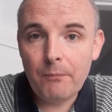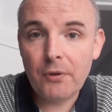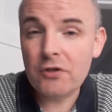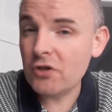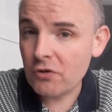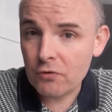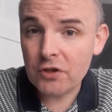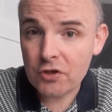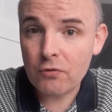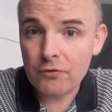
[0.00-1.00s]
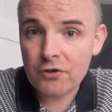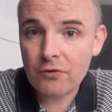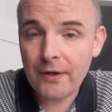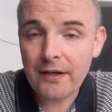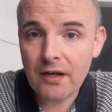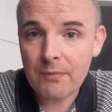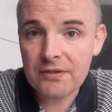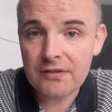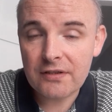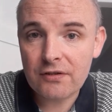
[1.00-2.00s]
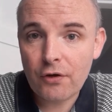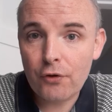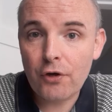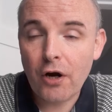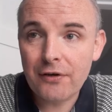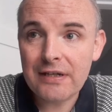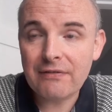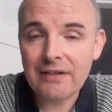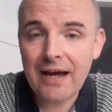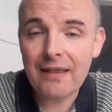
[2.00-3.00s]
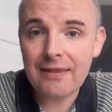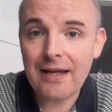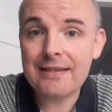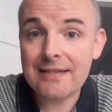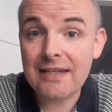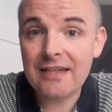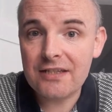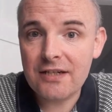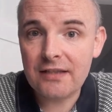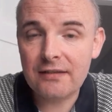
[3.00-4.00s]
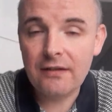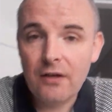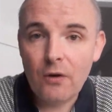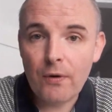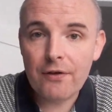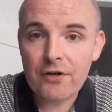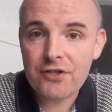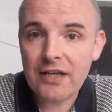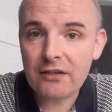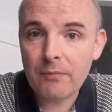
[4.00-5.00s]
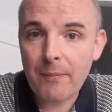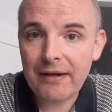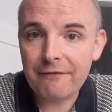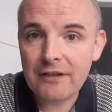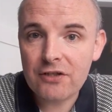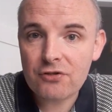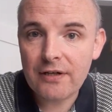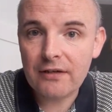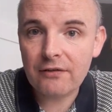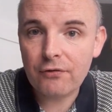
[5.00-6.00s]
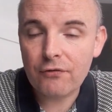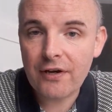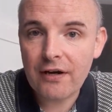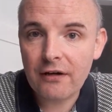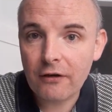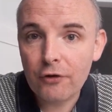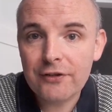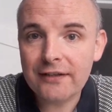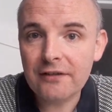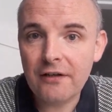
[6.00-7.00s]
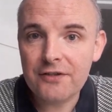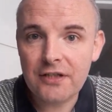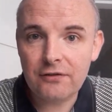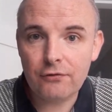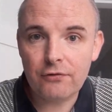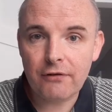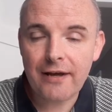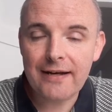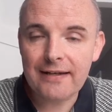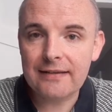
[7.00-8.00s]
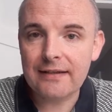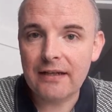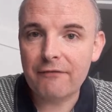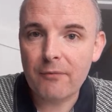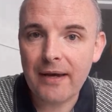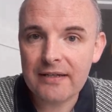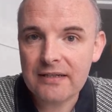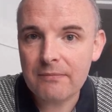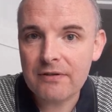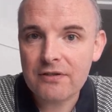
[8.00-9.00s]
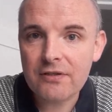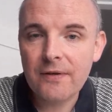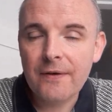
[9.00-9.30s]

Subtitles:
But it just goes to show there's quite a lot of businesses who aren't even at that stage yet, where they're setting up a bank feed straight into their cloud technology to eradicate the need for bank statements.